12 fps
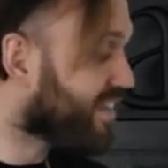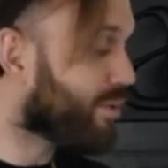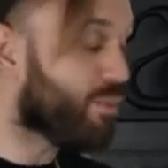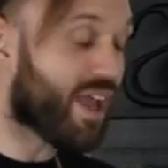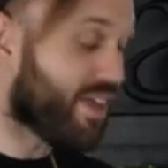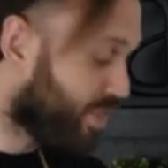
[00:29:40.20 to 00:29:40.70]
And
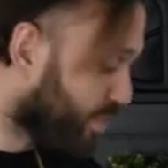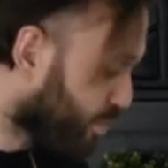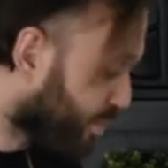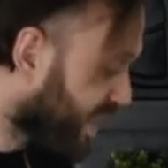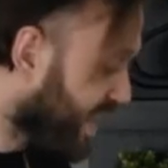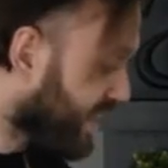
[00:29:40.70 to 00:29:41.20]
then we had
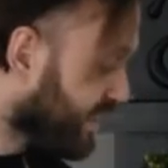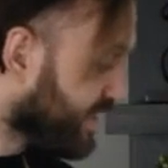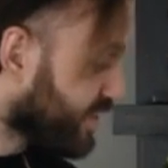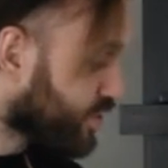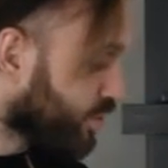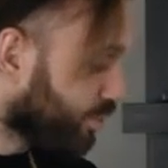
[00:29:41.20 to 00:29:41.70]
three
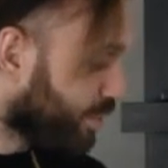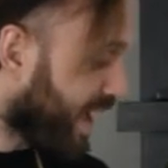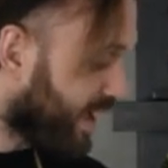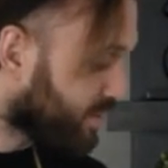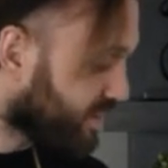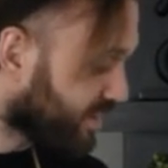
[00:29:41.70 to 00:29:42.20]
additional
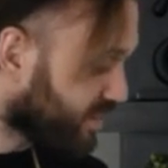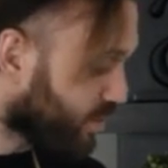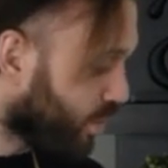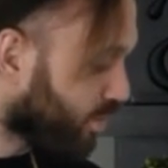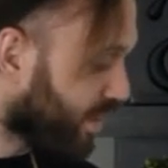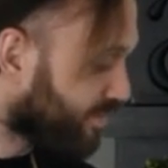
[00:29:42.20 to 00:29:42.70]
pounds left
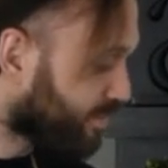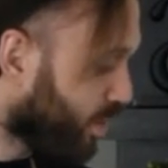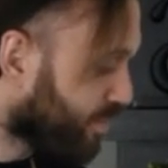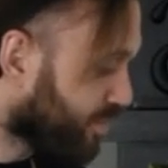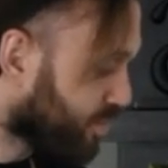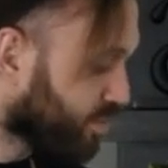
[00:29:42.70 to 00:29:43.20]

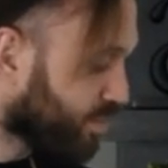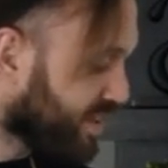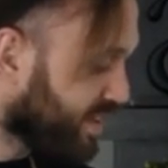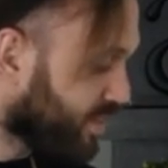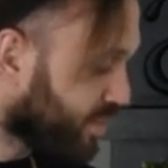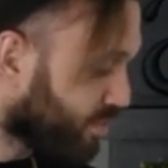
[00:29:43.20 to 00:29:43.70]
over. So we
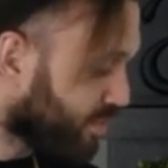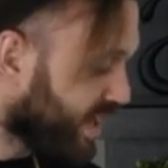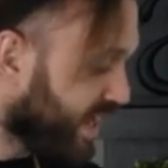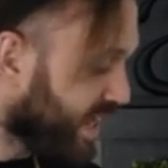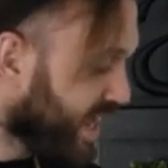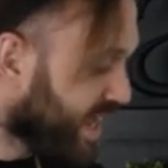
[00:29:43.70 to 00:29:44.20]
did
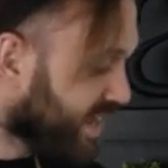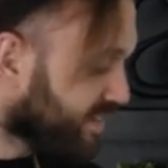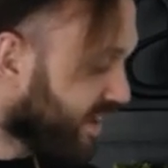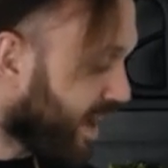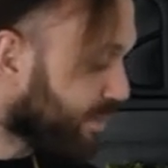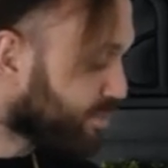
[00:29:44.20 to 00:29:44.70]
three
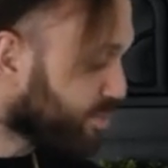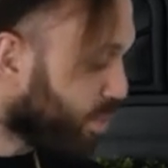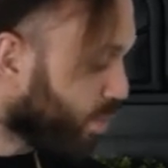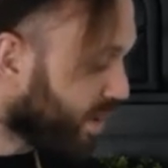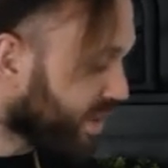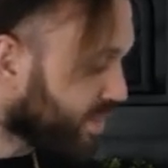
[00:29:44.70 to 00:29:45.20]
times
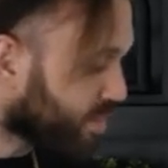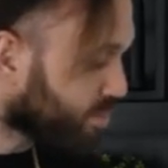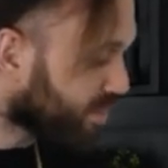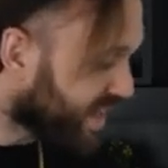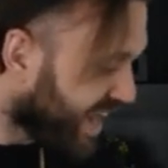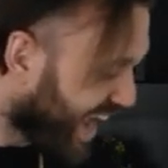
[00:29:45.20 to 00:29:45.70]

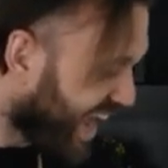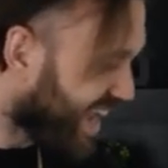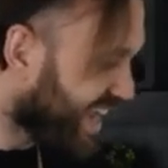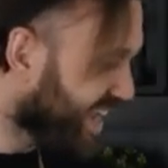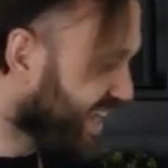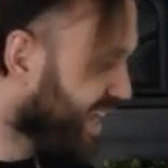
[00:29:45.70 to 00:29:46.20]

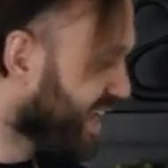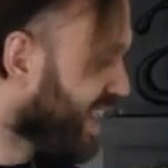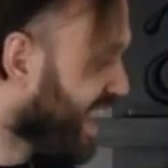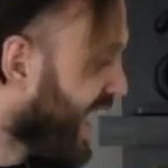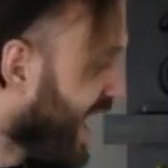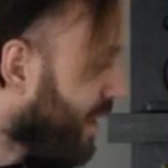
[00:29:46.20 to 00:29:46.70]
0.38,
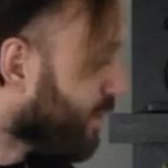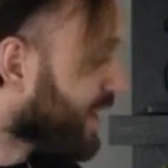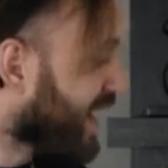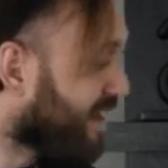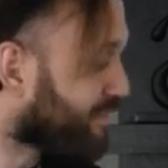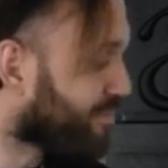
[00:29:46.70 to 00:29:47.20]
and we
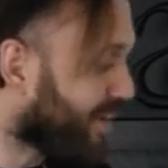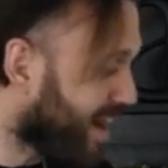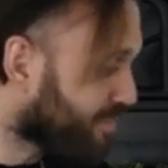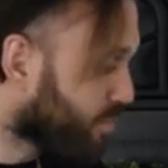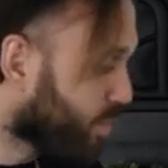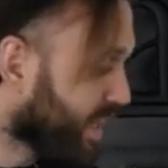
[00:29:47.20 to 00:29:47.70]
got
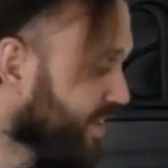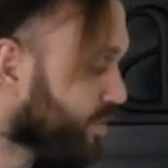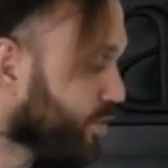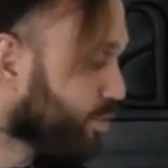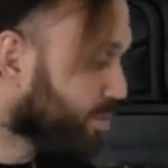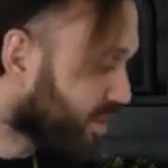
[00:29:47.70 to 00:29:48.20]

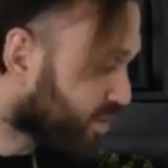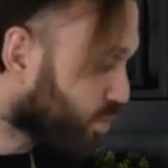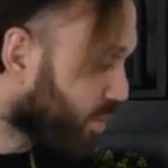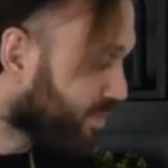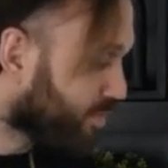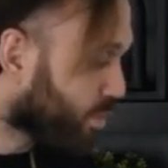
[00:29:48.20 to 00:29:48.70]
542 plus
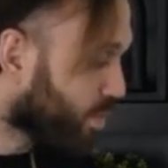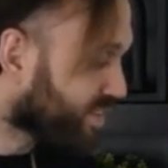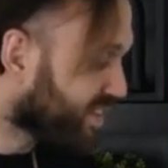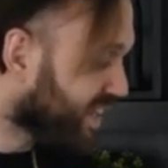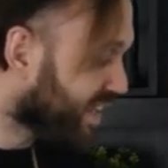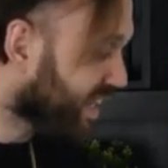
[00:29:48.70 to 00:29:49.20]

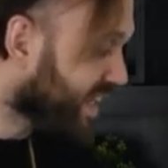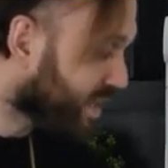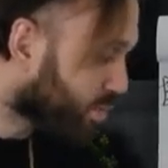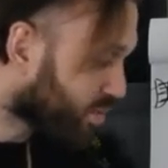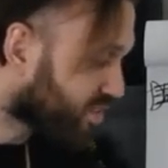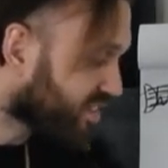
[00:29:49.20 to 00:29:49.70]
114
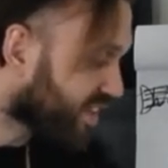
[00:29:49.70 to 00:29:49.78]
equals